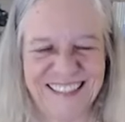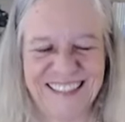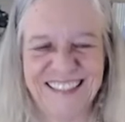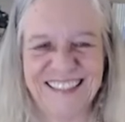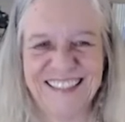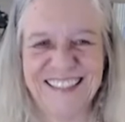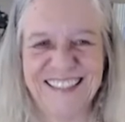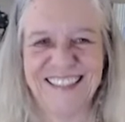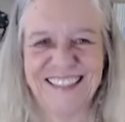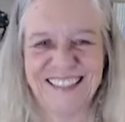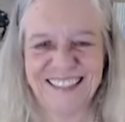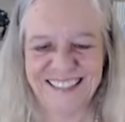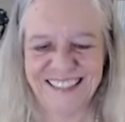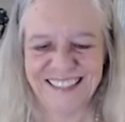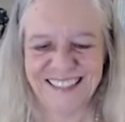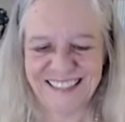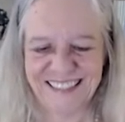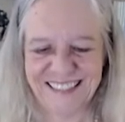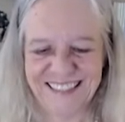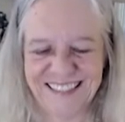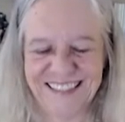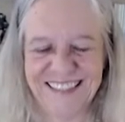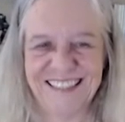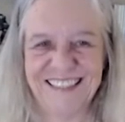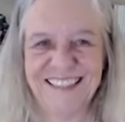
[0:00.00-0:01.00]

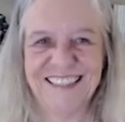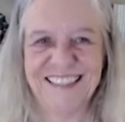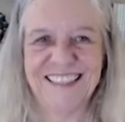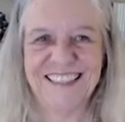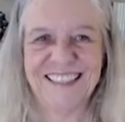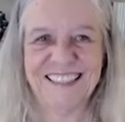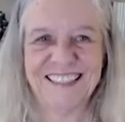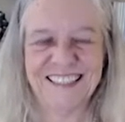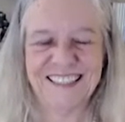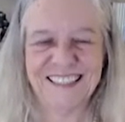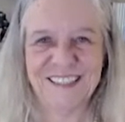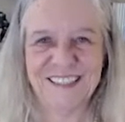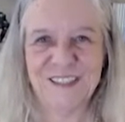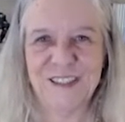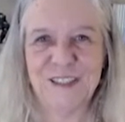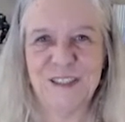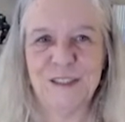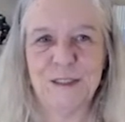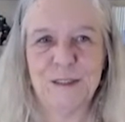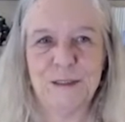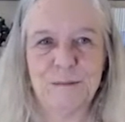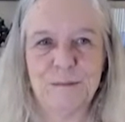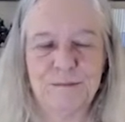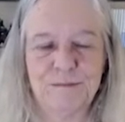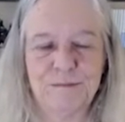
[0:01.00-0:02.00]

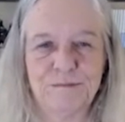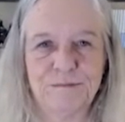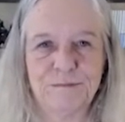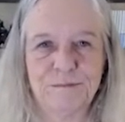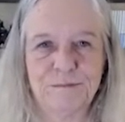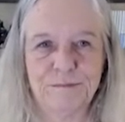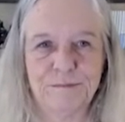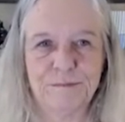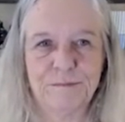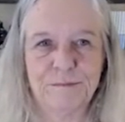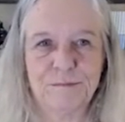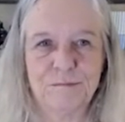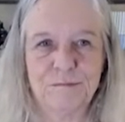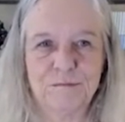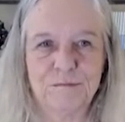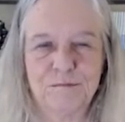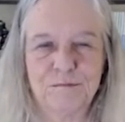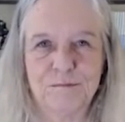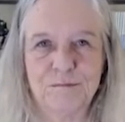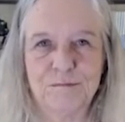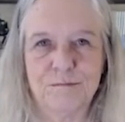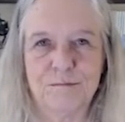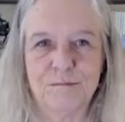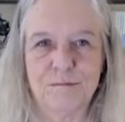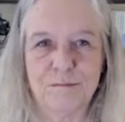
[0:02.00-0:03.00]

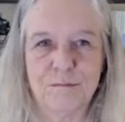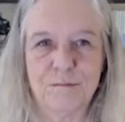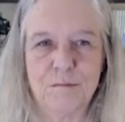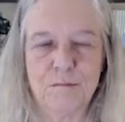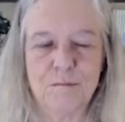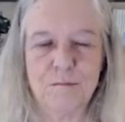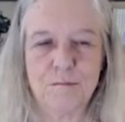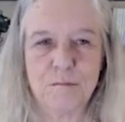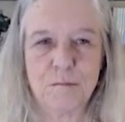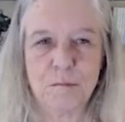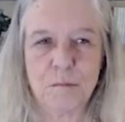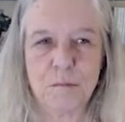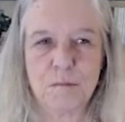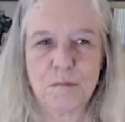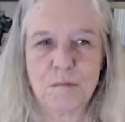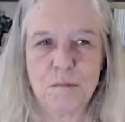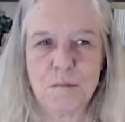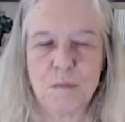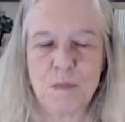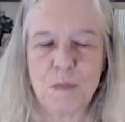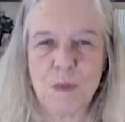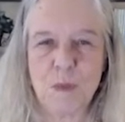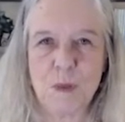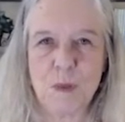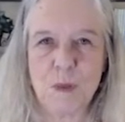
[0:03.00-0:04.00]

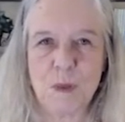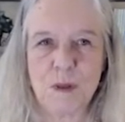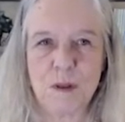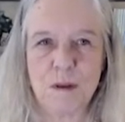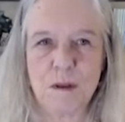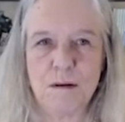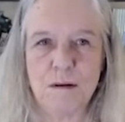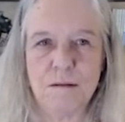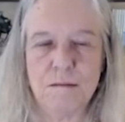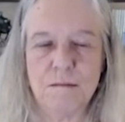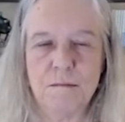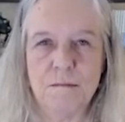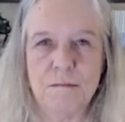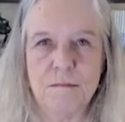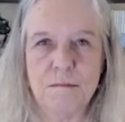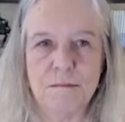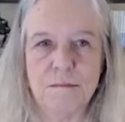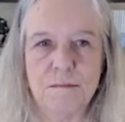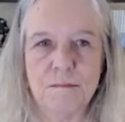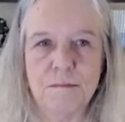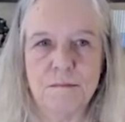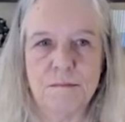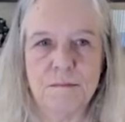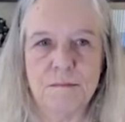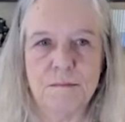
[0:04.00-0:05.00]

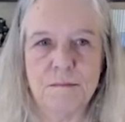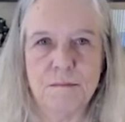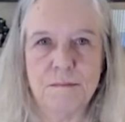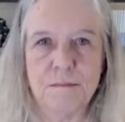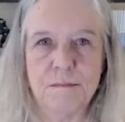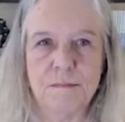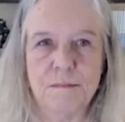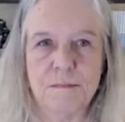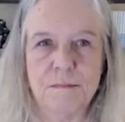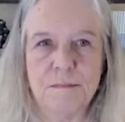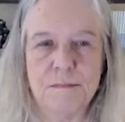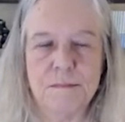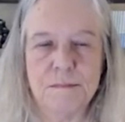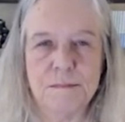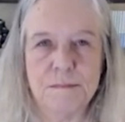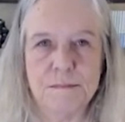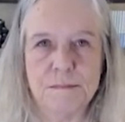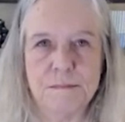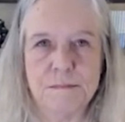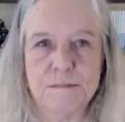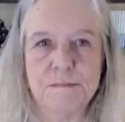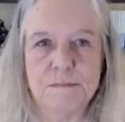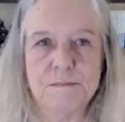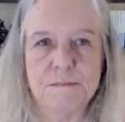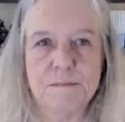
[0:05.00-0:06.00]

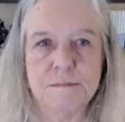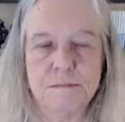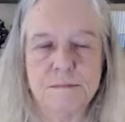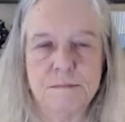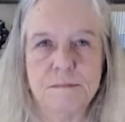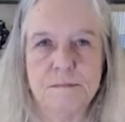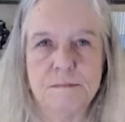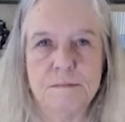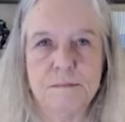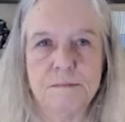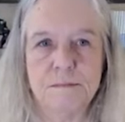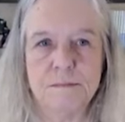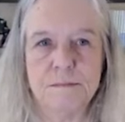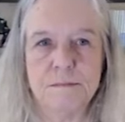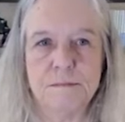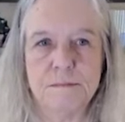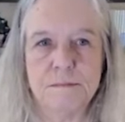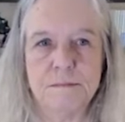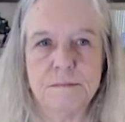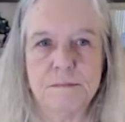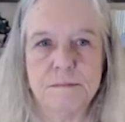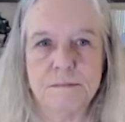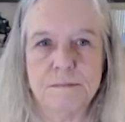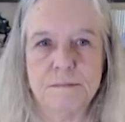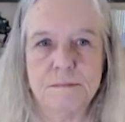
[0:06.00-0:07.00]

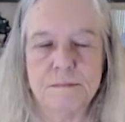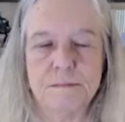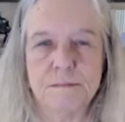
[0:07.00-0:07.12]
This person isn't speaking.